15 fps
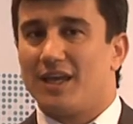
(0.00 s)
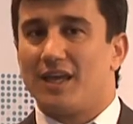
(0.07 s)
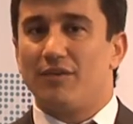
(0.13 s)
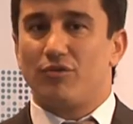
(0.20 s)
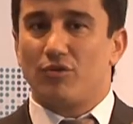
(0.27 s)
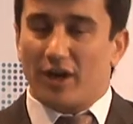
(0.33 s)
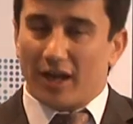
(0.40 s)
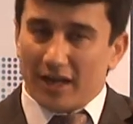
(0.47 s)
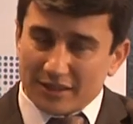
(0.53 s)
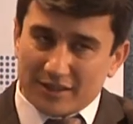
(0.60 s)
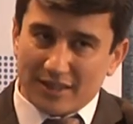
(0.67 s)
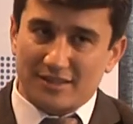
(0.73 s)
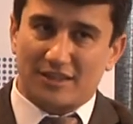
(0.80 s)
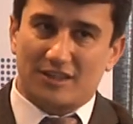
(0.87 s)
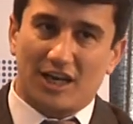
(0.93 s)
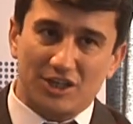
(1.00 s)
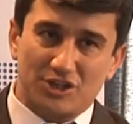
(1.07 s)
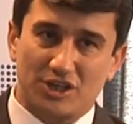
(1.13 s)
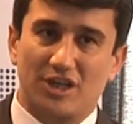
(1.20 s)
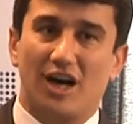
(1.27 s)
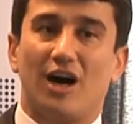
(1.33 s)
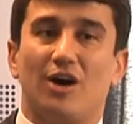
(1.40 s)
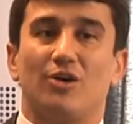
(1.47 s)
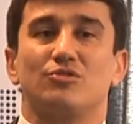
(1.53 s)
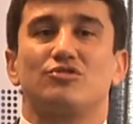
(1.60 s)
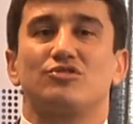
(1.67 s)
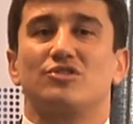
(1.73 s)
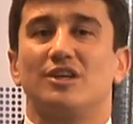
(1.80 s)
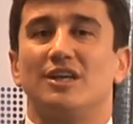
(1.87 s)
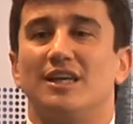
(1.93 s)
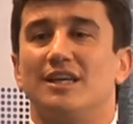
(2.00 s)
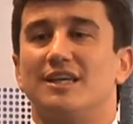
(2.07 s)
If you enter the Tajik house,